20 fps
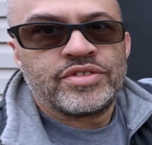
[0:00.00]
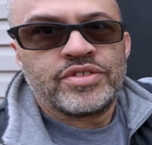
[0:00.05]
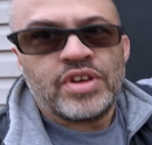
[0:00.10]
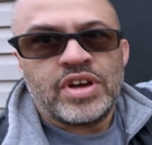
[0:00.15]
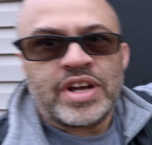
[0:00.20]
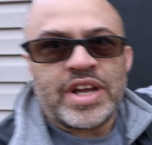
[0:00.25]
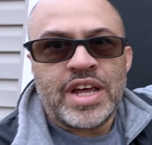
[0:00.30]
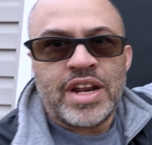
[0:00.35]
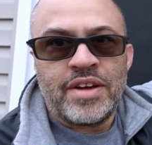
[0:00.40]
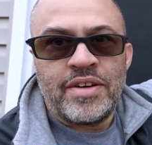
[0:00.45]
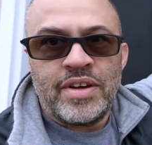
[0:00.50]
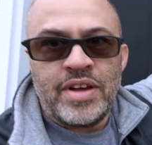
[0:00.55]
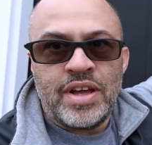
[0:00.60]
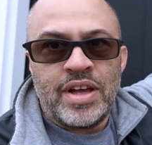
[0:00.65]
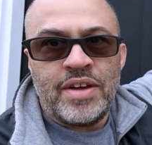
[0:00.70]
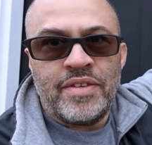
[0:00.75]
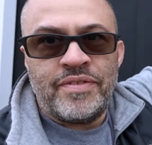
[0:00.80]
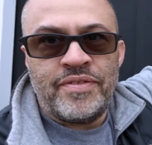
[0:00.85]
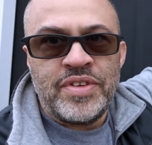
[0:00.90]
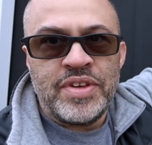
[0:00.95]
So I got
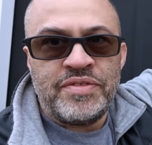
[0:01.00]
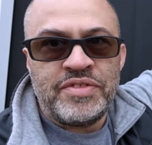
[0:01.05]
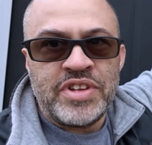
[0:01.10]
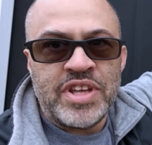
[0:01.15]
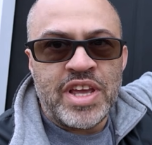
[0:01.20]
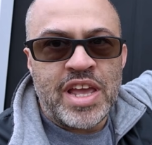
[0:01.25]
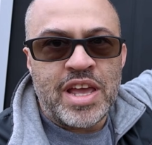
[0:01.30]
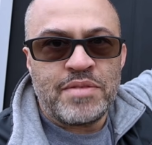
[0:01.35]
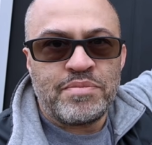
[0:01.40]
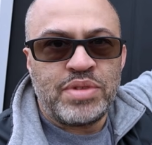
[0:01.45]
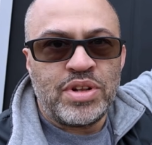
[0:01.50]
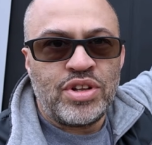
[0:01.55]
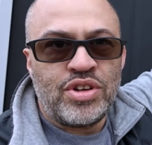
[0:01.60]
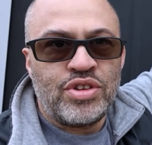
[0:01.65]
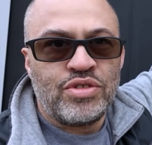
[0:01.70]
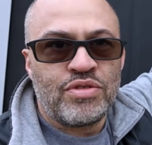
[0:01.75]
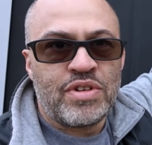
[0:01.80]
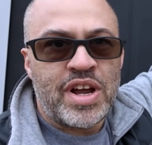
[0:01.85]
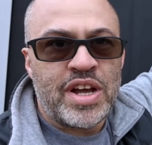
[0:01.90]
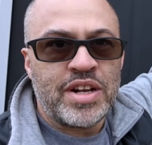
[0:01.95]
a 50 amp
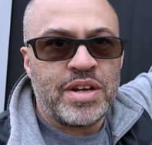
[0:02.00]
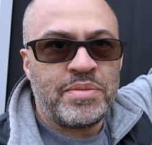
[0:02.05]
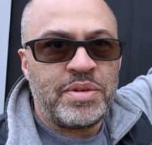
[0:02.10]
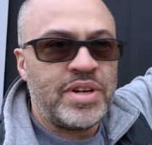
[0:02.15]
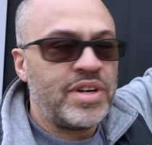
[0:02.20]
plug right up